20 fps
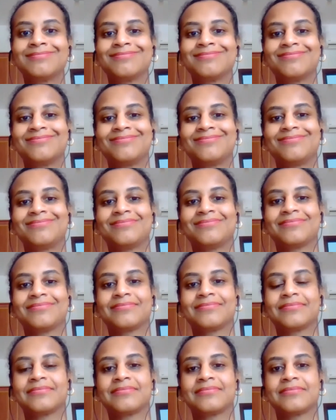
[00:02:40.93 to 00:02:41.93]

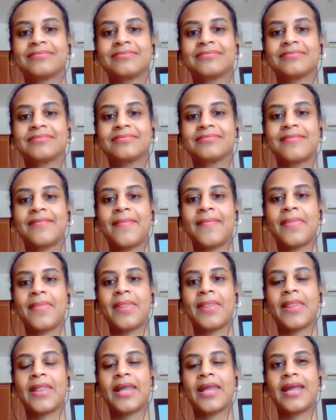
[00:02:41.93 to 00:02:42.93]

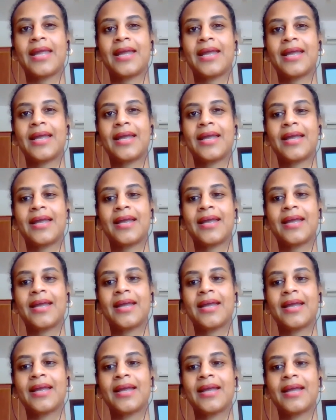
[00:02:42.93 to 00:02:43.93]

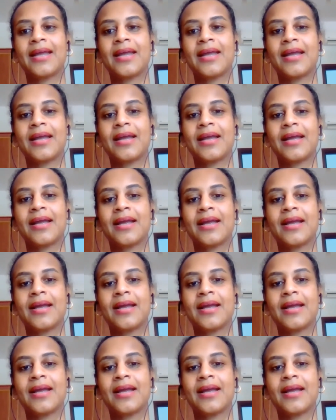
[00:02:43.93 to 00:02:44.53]
(no one is talking)